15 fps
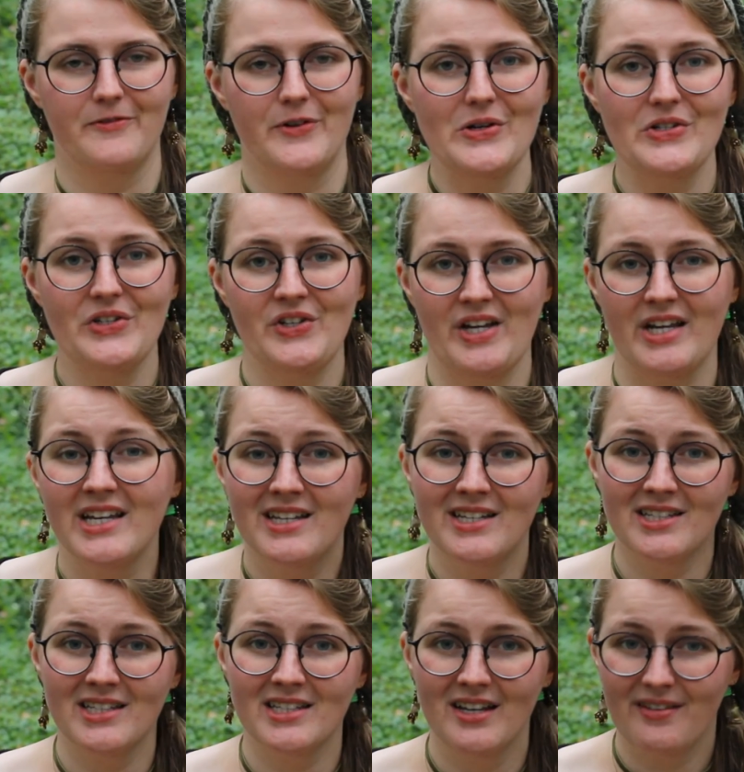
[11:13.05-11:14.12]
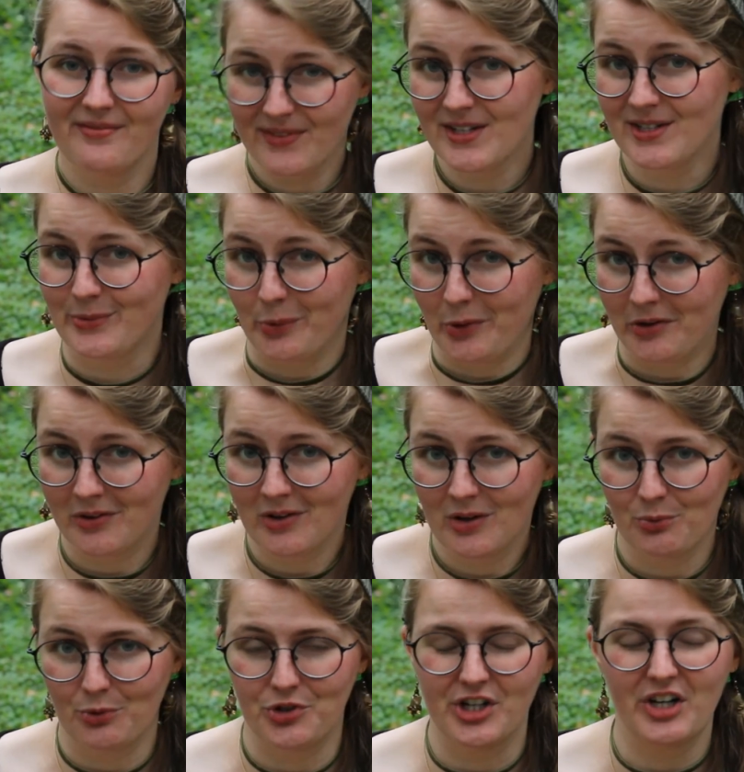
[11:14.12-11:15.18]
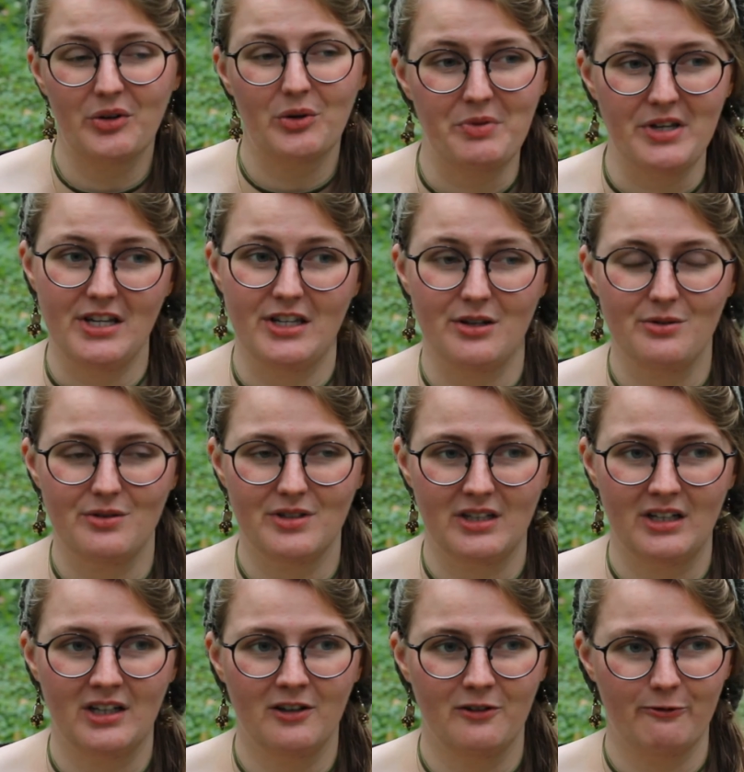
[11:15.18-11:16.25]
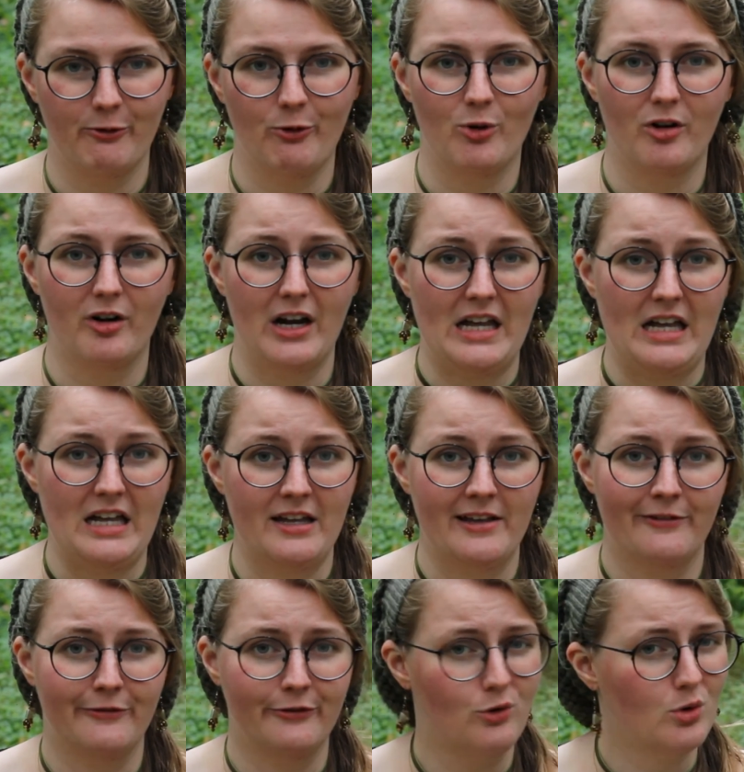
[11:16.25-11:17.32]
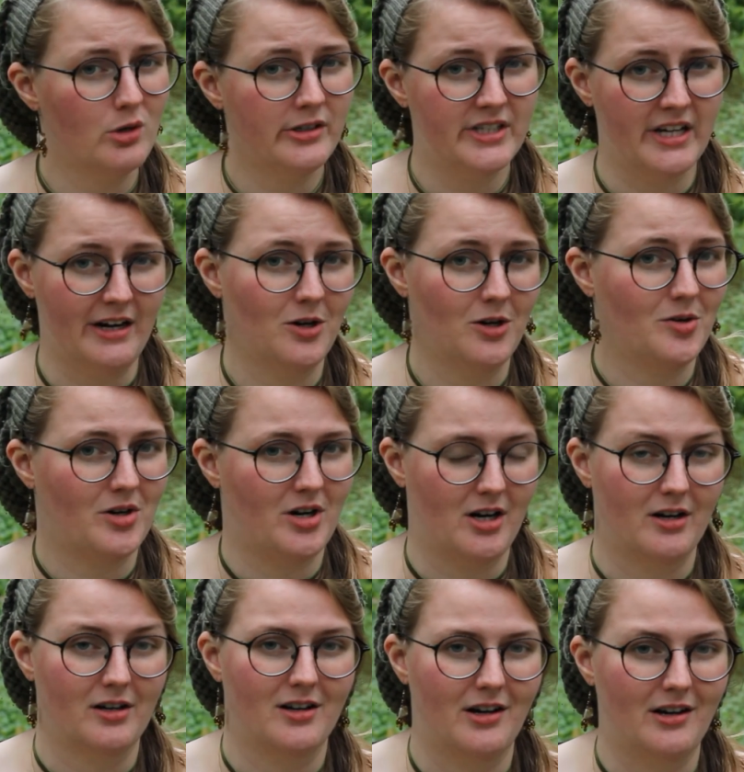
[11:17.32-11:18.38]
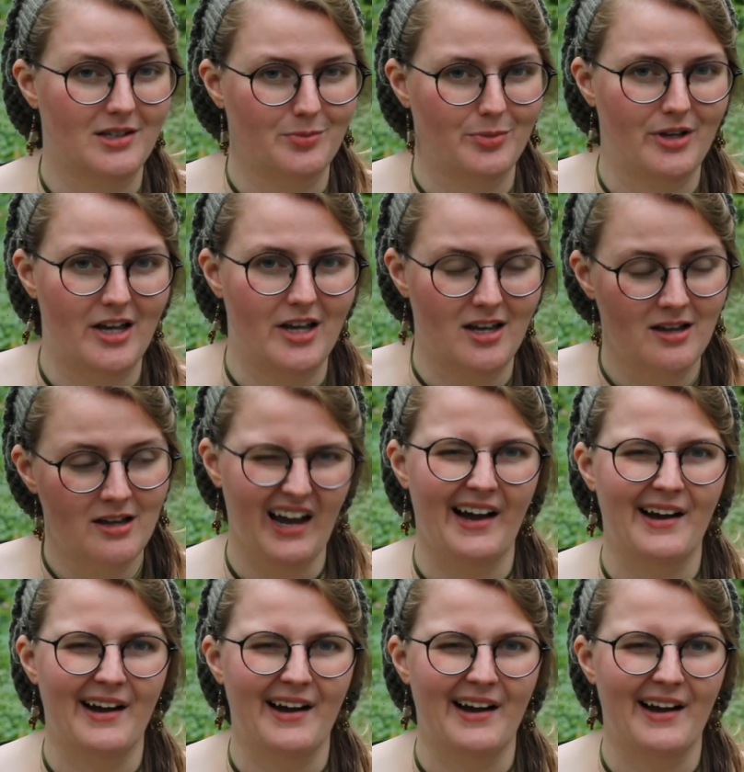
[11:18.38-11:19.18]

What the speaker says: First is this one, which I using for a Fool tarot card cosplay. I